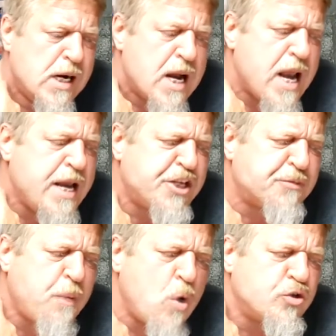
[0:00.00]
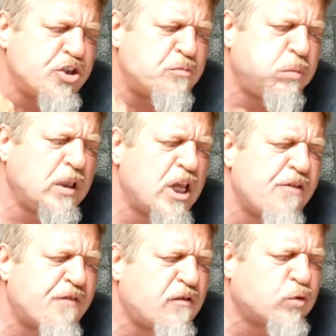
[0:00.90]
and exposes
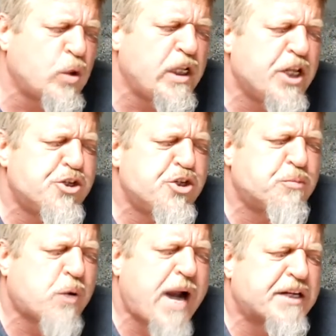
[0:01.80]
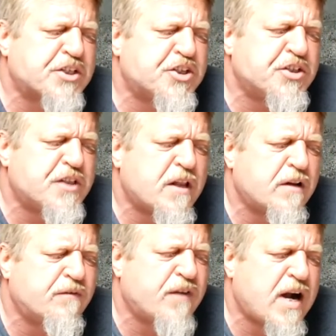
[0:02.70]
belief of religious practices that
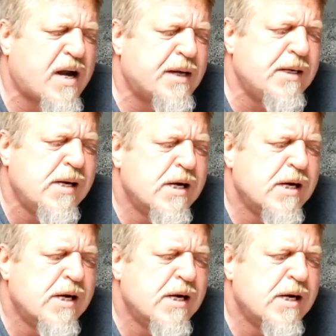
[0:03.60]
define